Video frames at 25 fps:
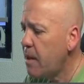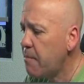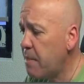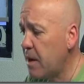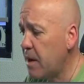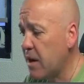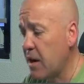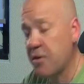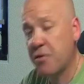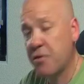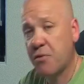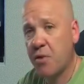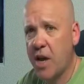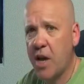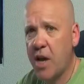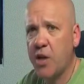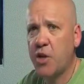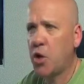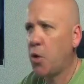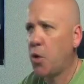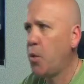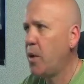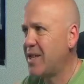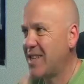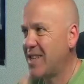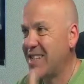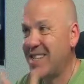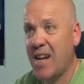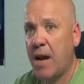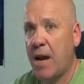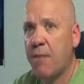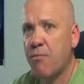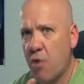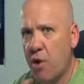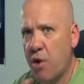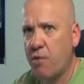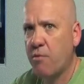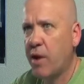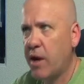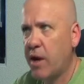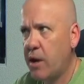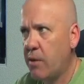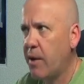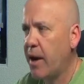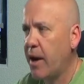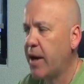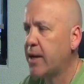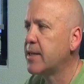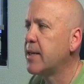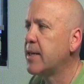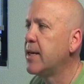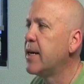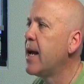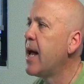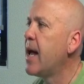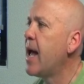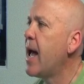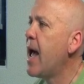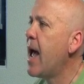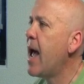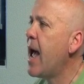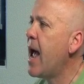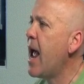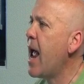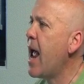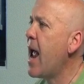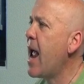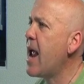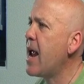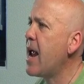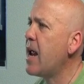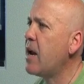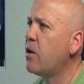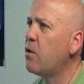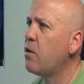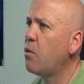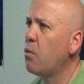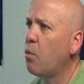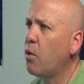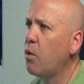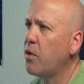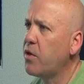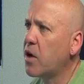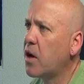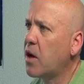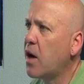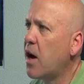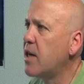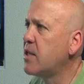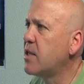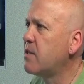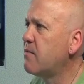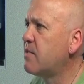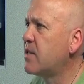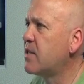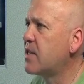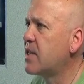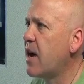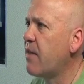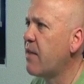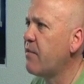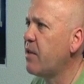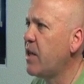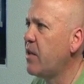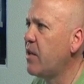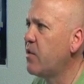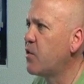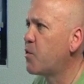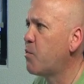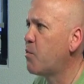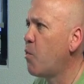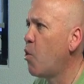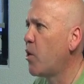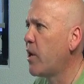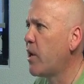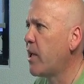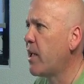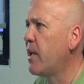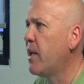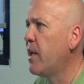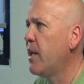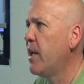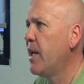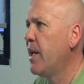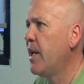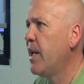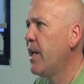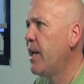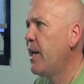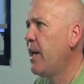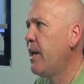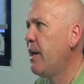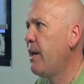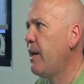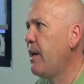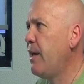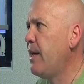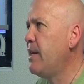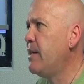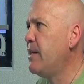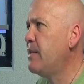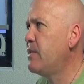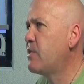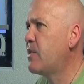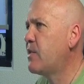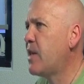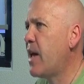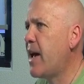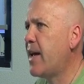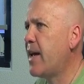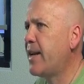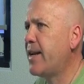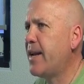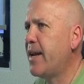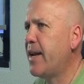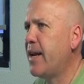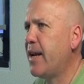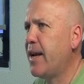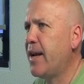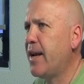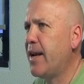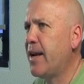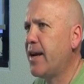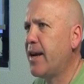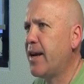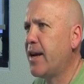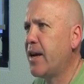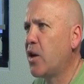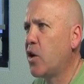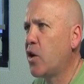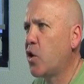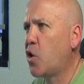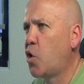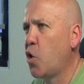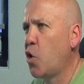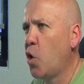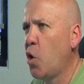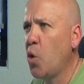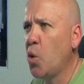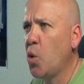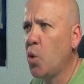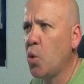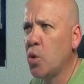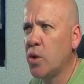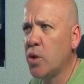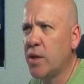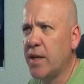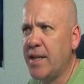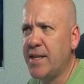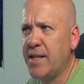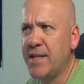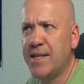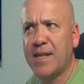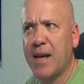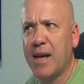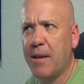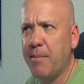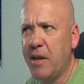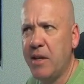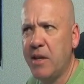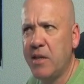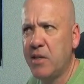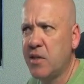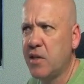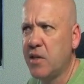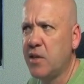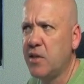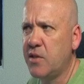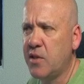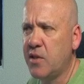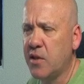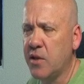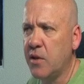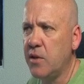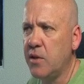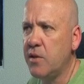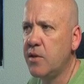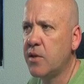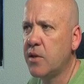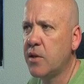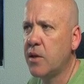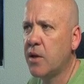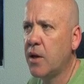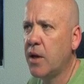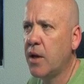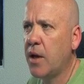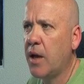But a 302 is a temporary redirect, and what the guys have discovered here this morning is that Google, in some instances,